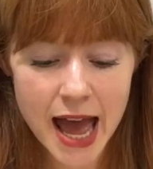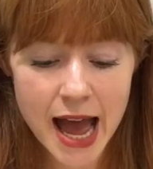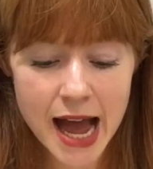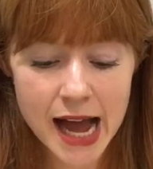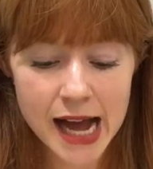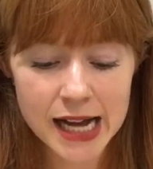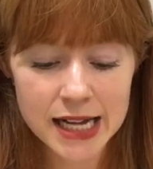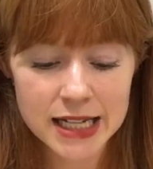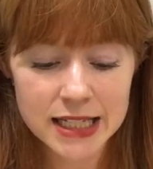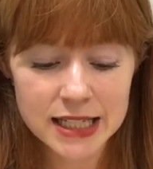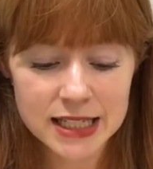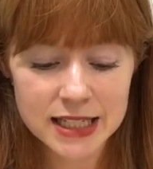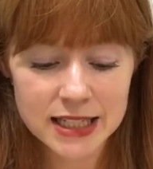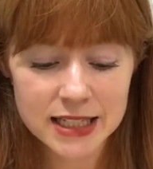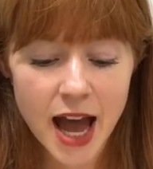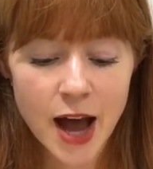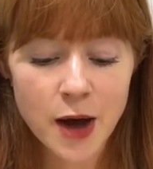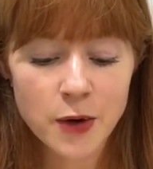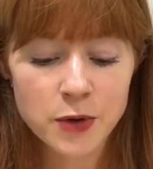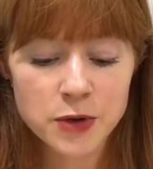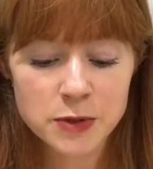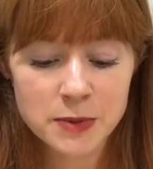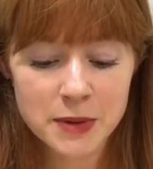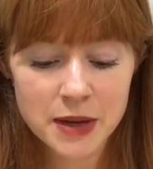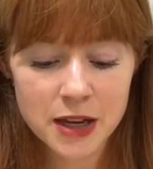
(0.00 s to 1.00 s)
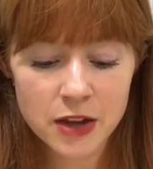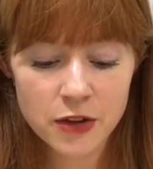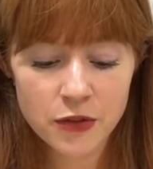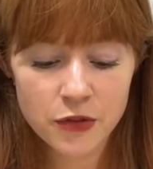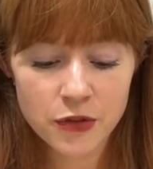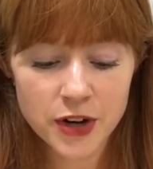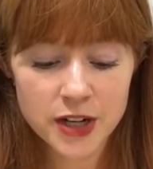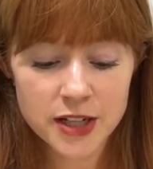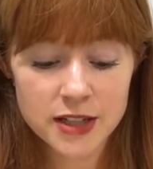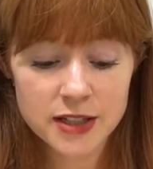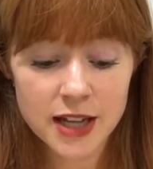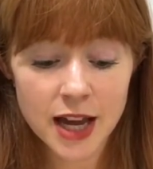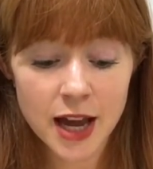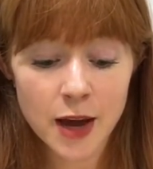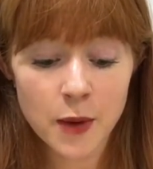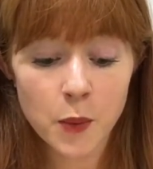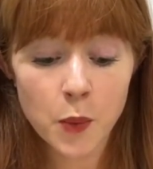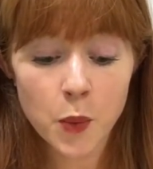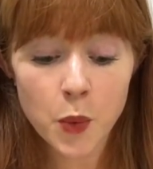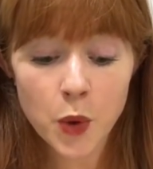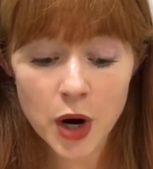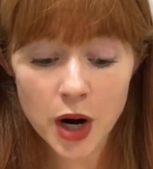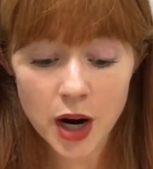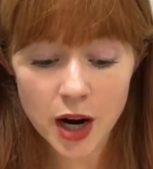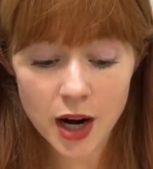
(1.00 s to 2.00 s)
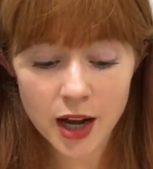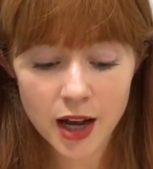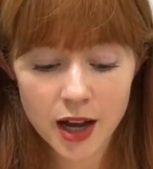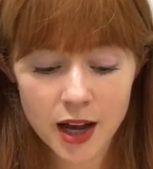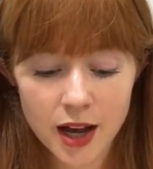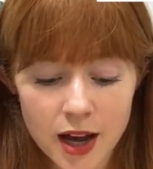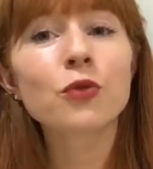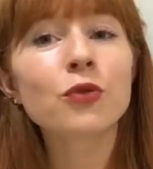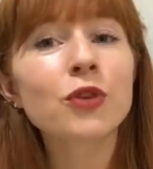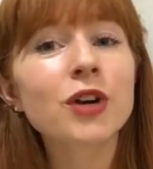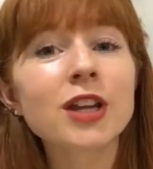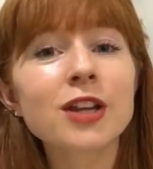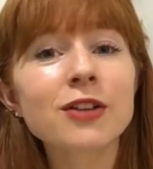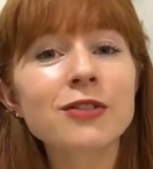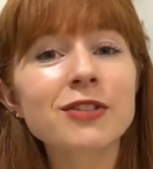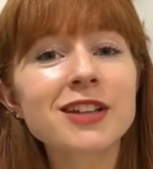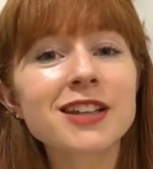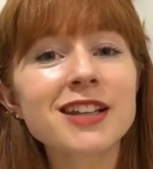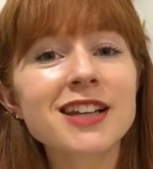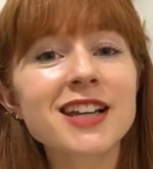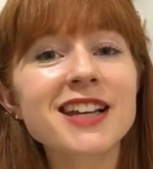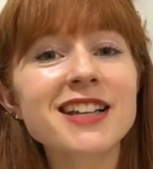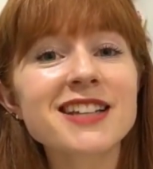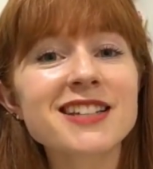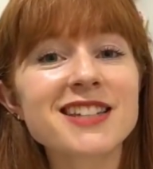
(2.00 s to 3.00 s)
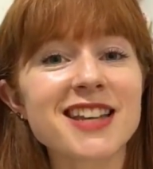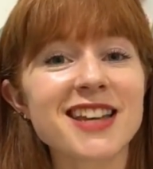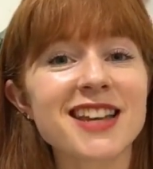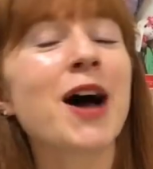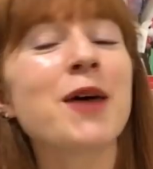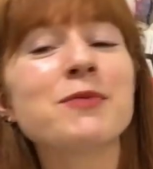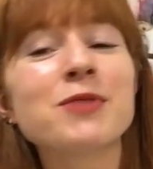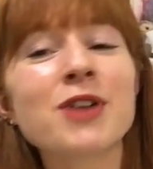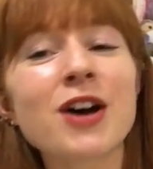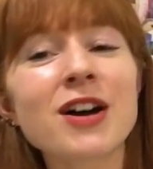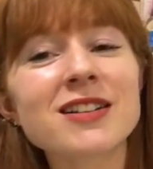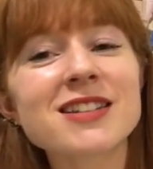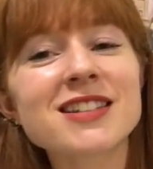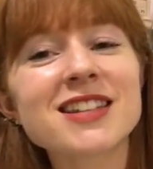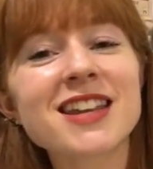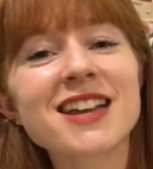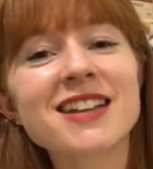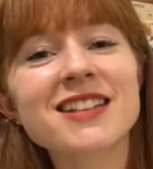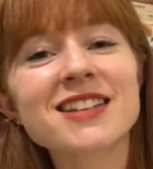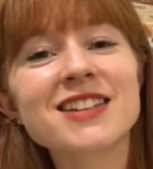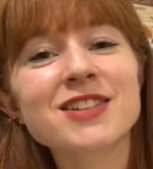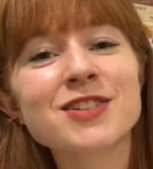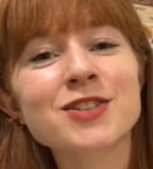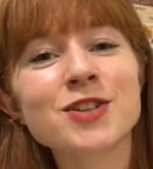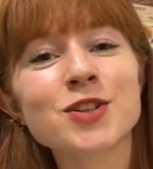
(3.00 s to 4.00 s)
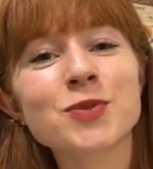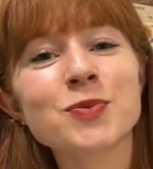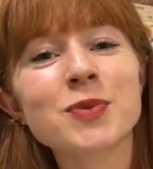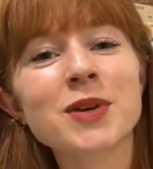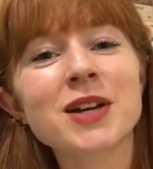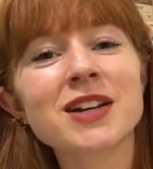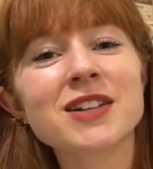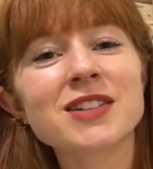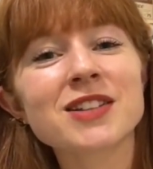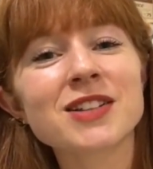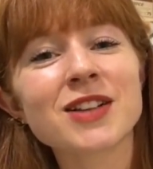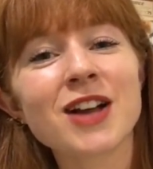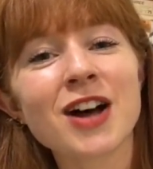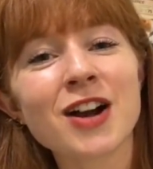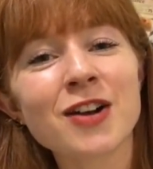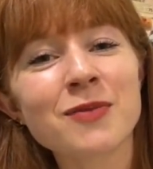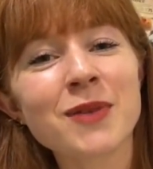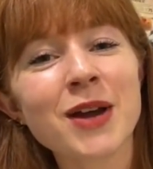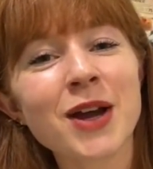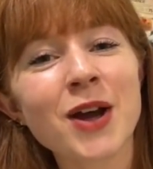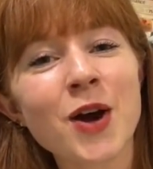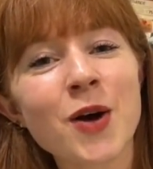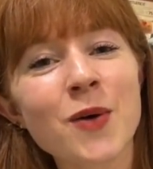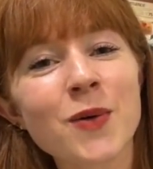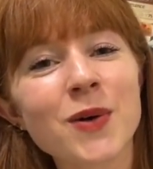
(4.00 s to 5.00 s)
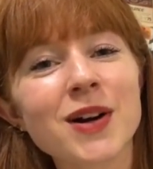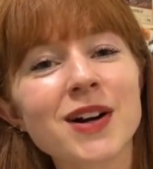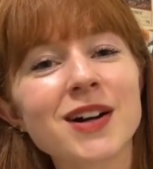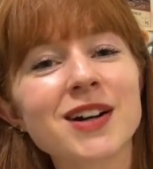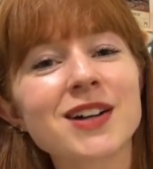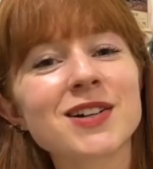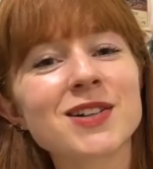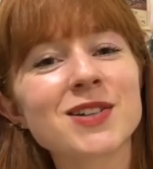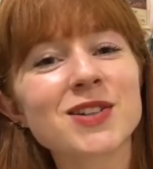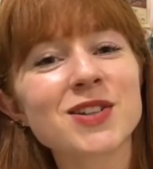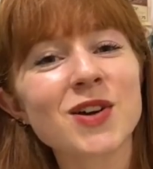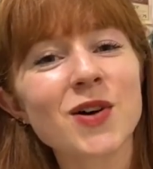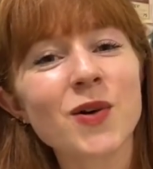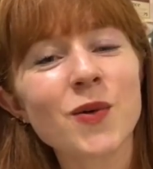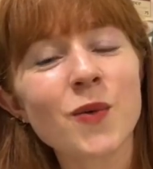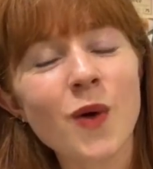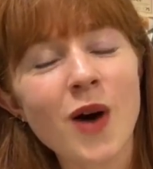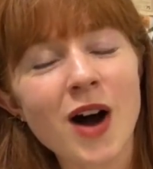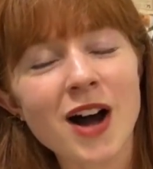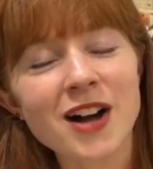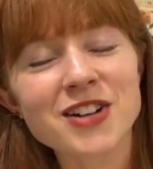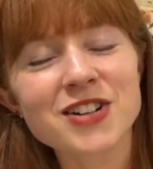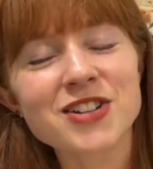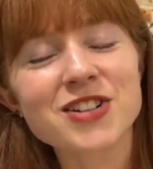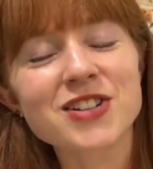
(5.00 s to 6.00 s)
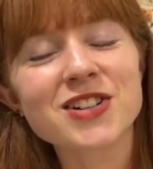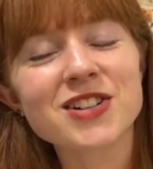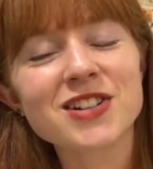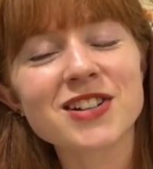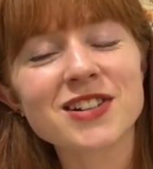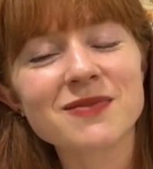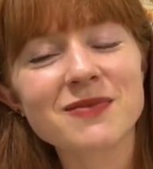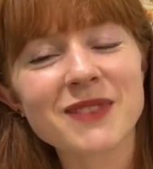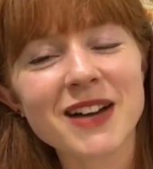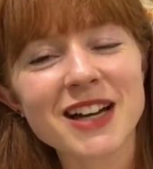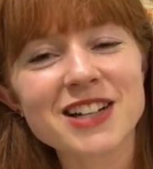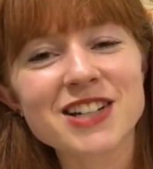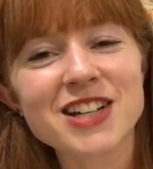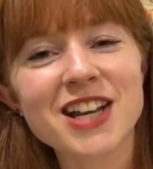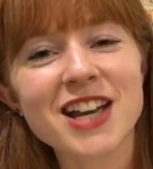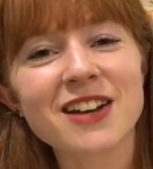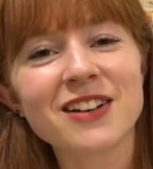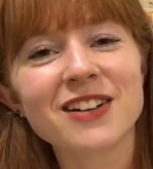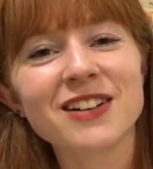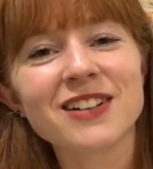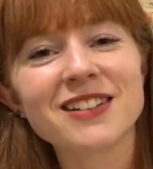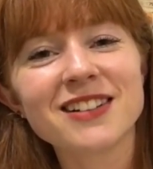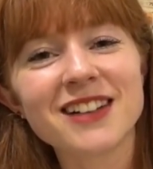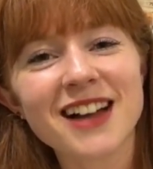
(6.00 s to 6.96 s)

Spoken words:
asked, how was making friends at work? Really, really easy. I'm not saying this just because a lot of my coworkers watch my channel.